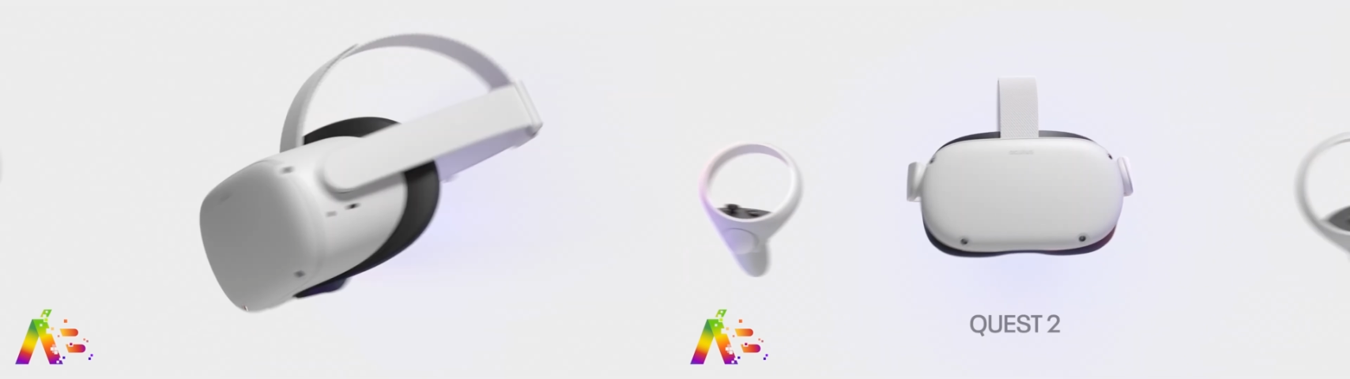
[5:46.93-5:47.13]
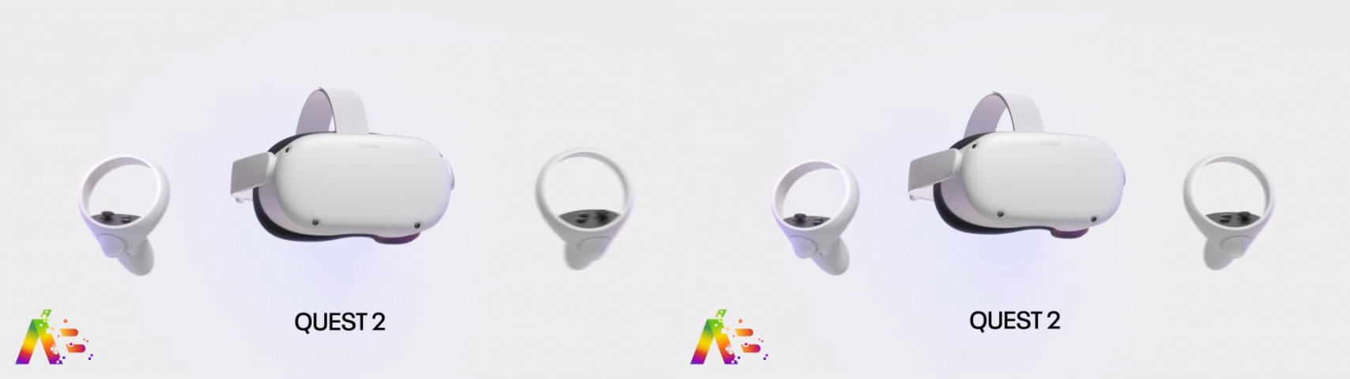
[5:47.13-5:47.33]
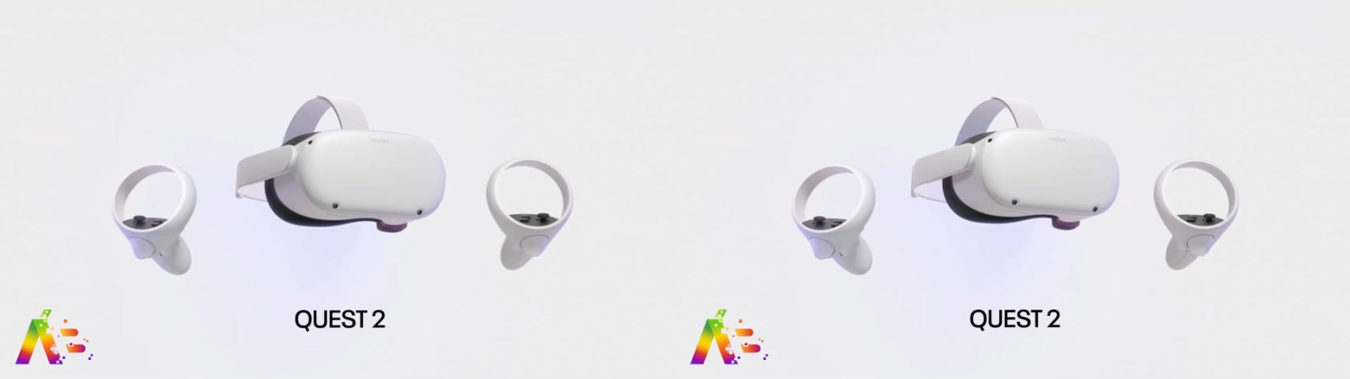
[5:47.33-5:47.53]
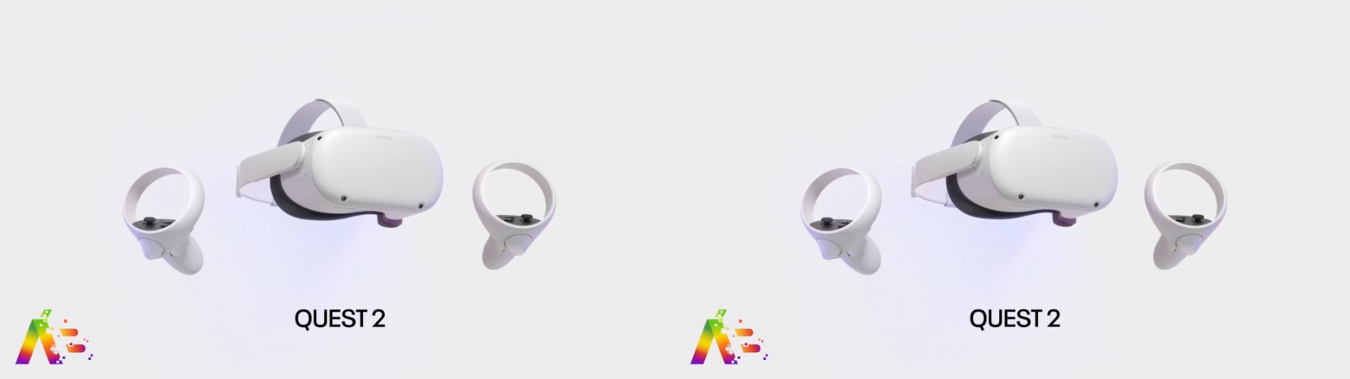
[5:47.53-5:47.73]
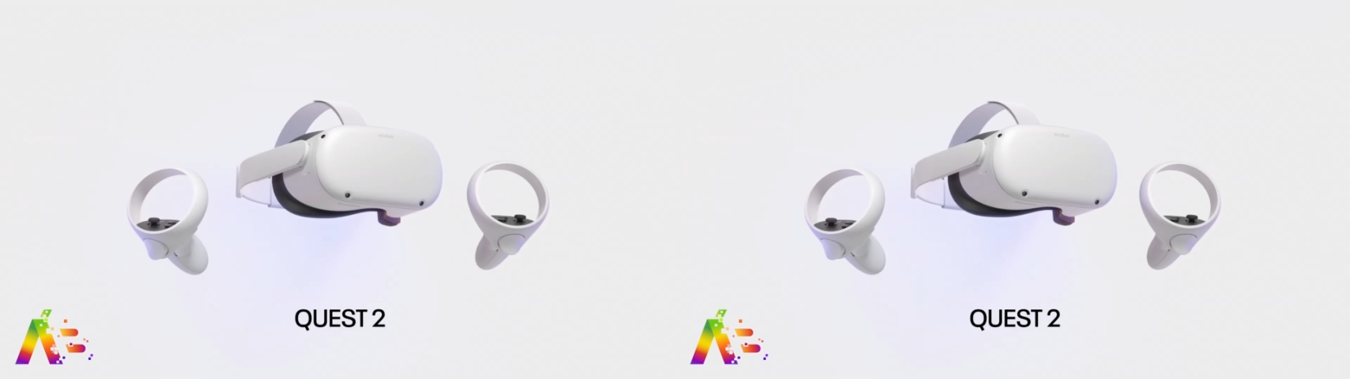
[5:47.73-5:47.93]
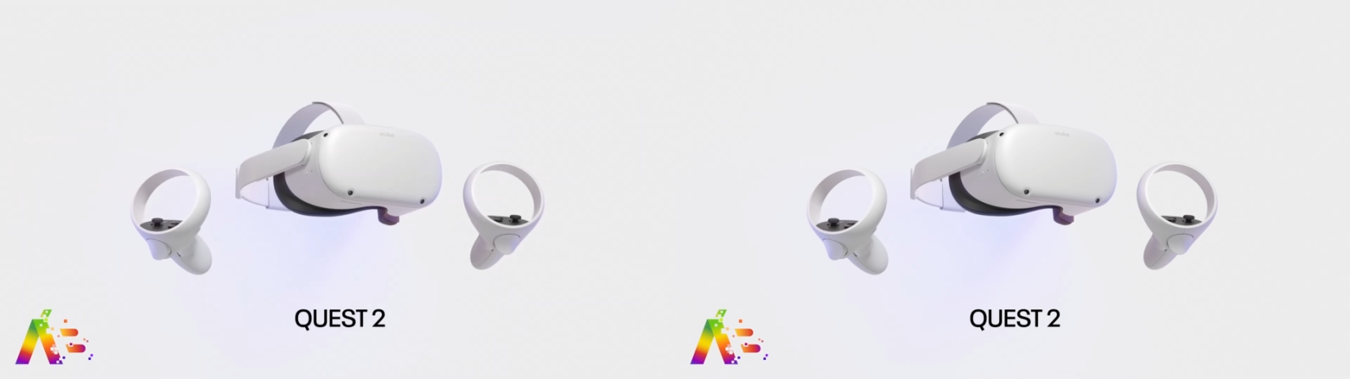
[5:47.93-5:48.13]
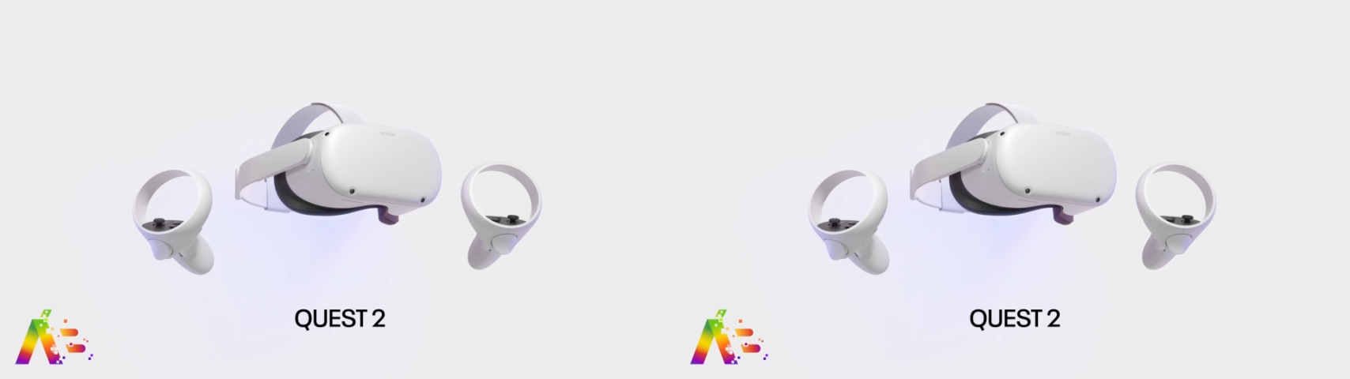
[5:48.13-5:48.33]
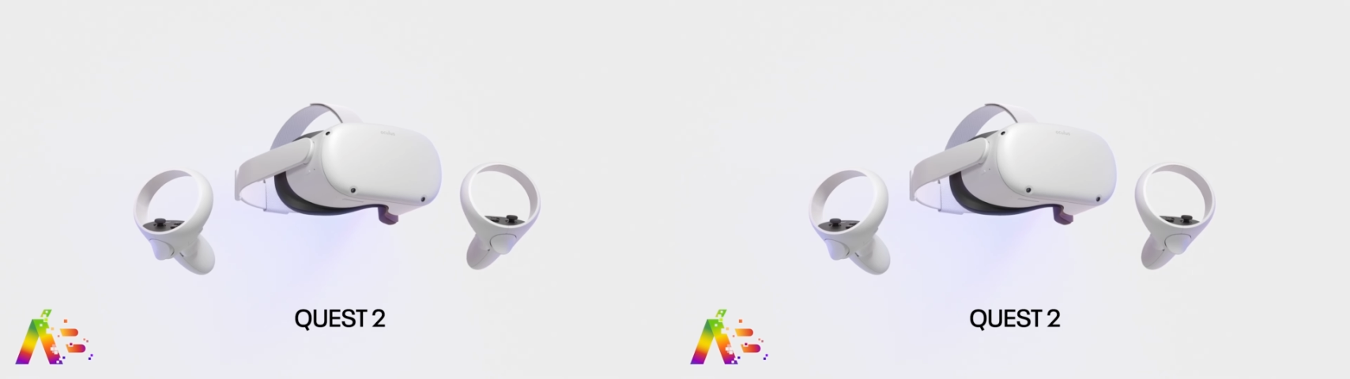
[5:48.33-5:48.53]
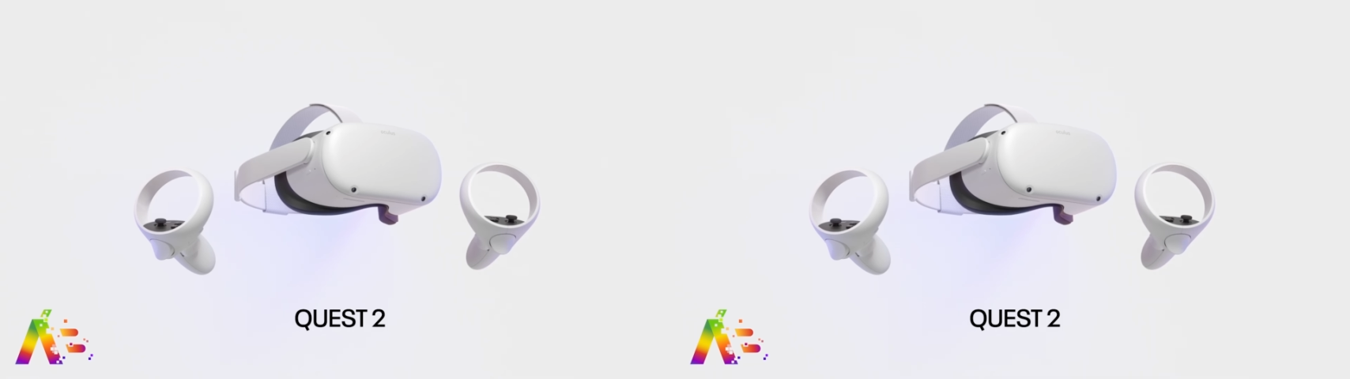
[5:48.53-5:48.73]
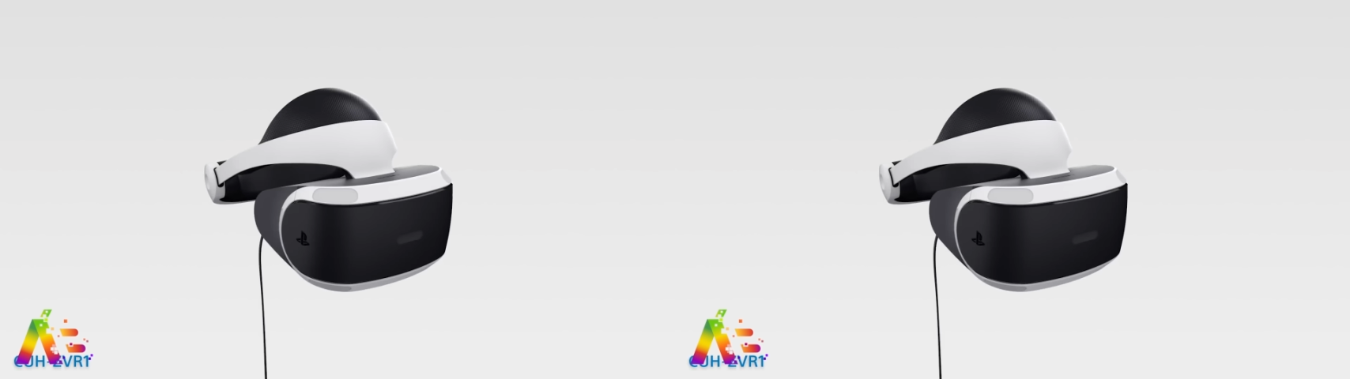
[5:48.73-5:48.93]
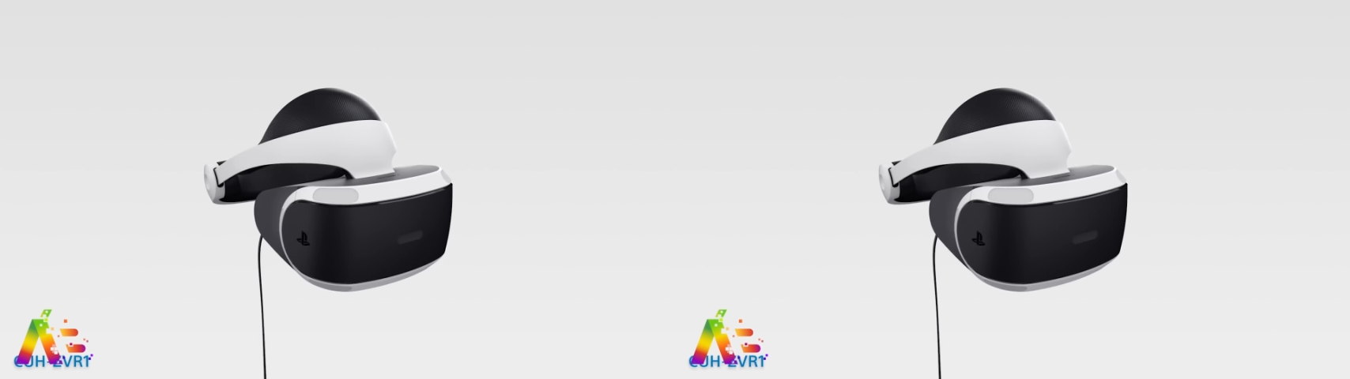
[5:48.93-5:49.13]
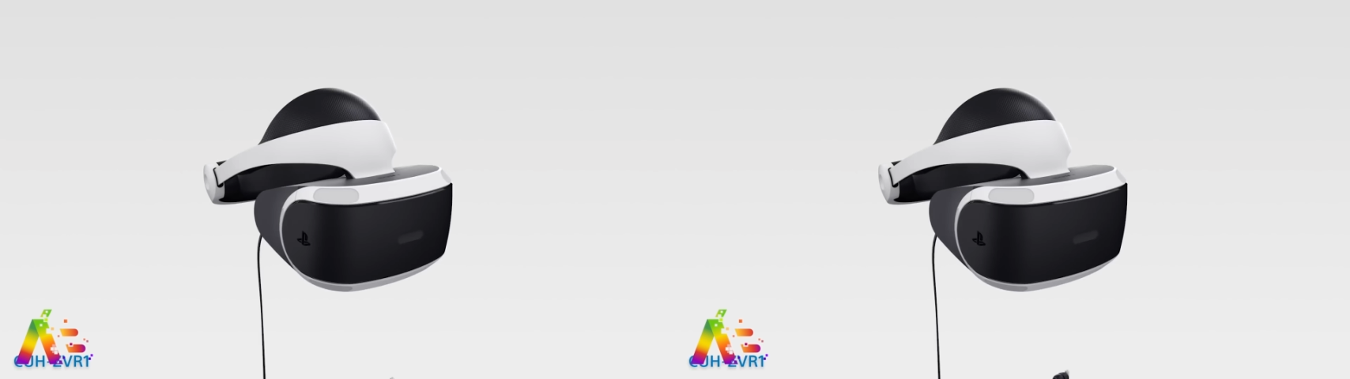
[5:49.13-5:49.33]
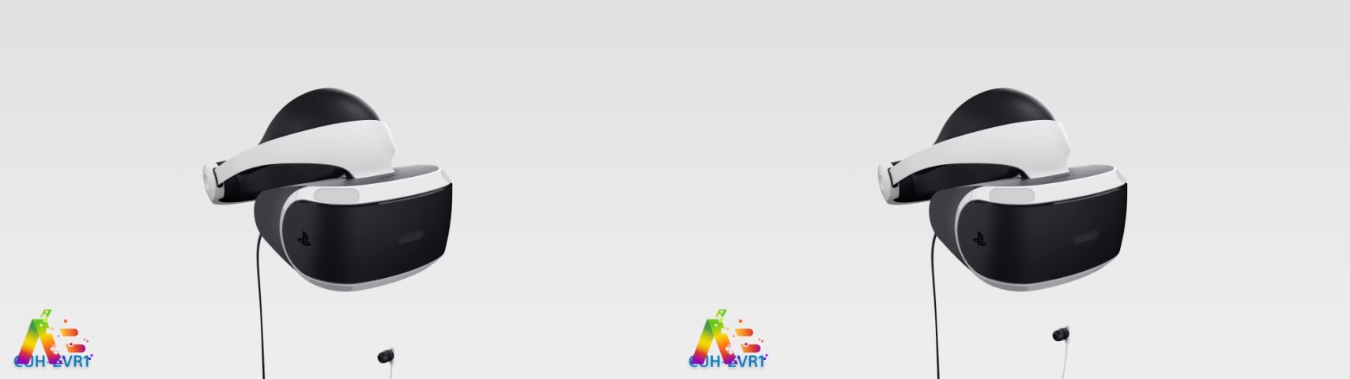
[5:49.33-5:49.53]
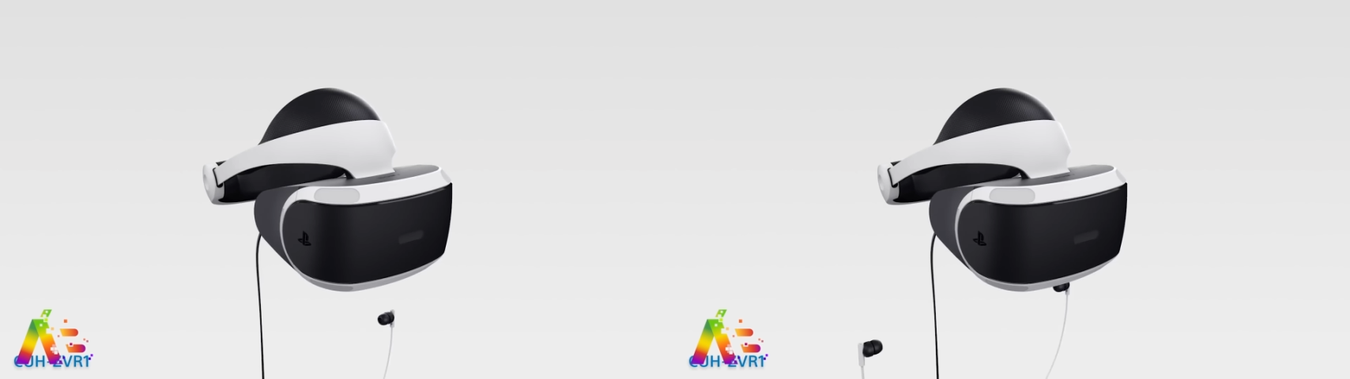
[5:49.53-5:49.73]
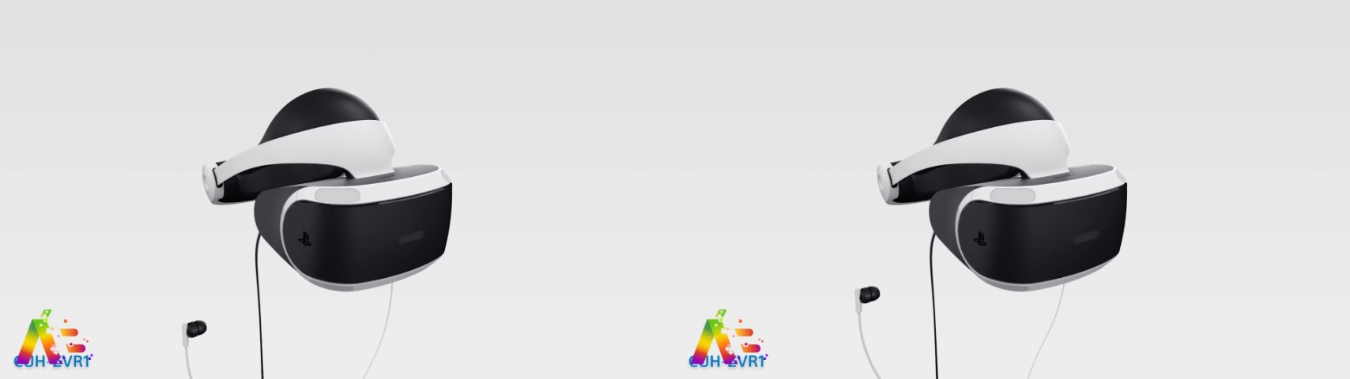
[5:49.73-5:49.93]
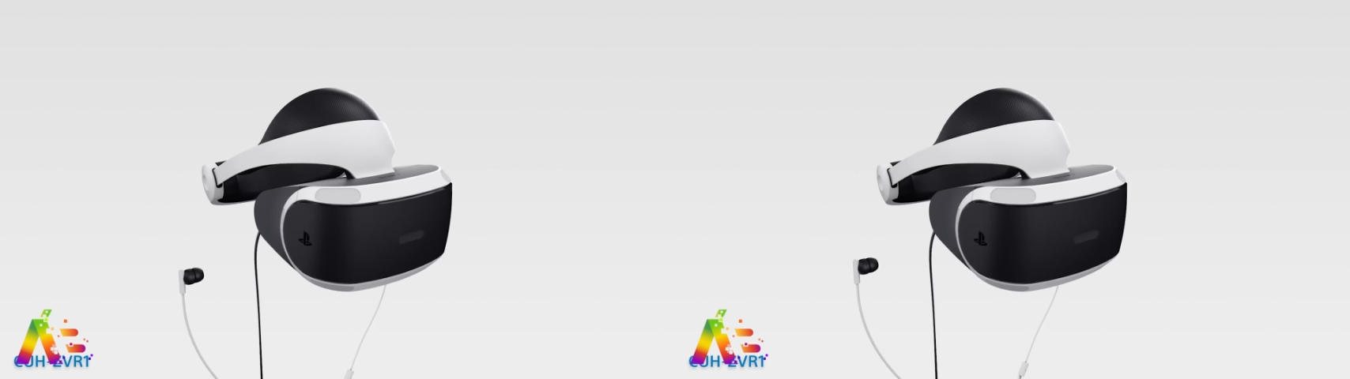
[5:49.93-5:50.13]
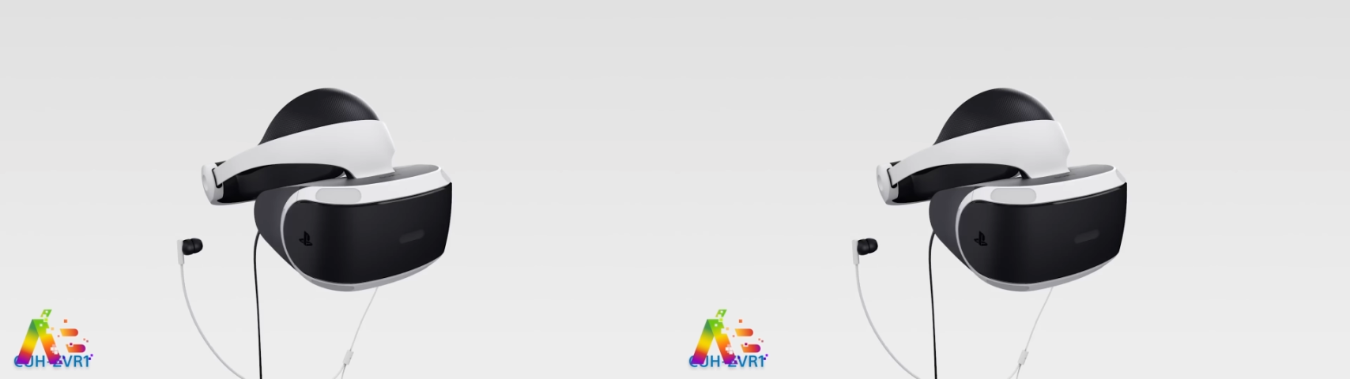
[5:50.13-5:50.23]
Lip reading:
(no speaker visible)